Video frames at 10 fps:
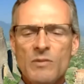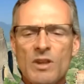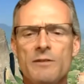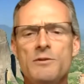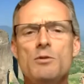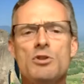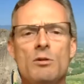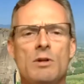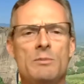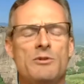If you
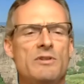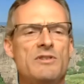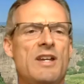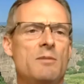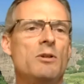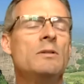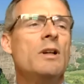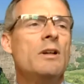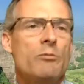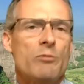show up to a table
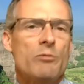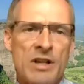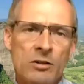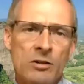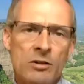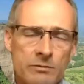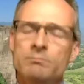wrinkled,